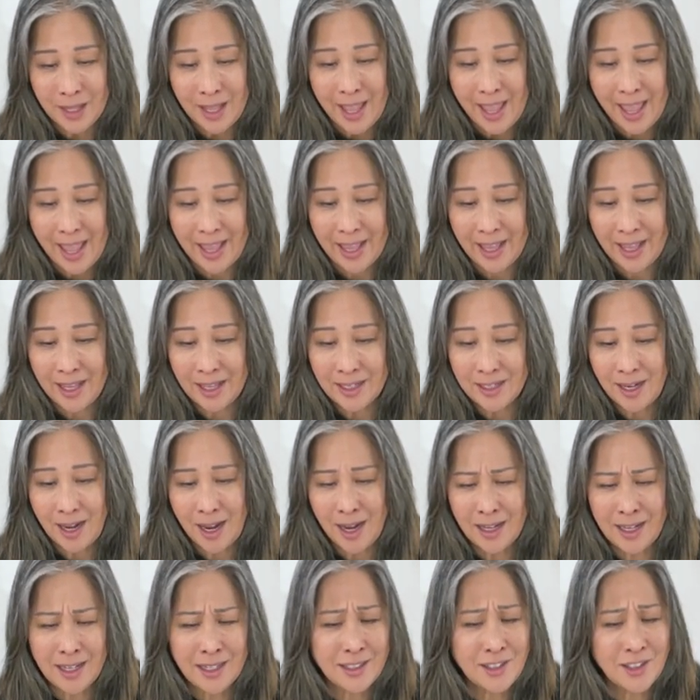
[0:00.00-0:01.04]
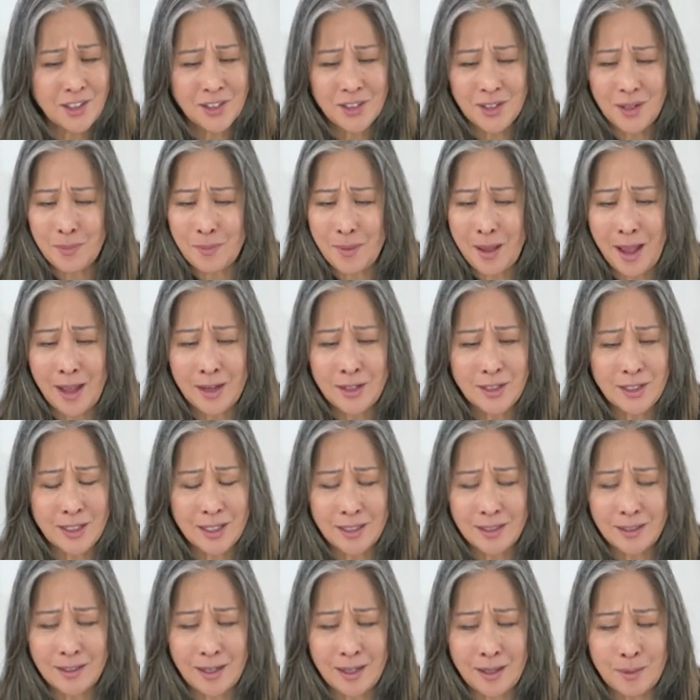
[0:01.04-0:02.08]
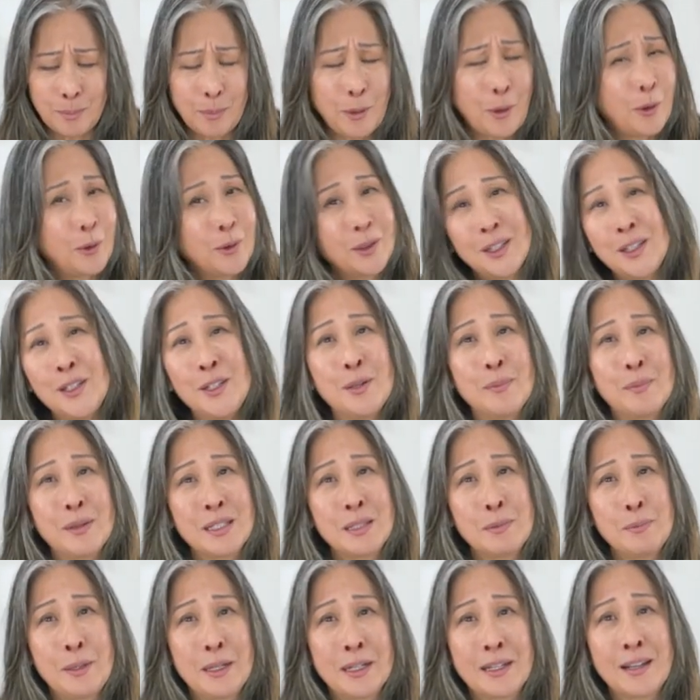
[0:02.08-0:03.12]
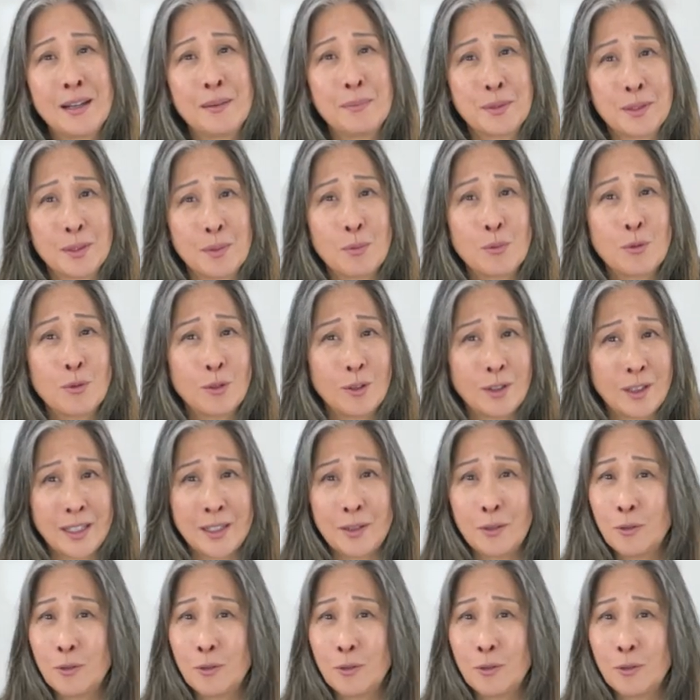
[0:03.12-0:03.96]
And I can just imagine in Poland you must pick up some really,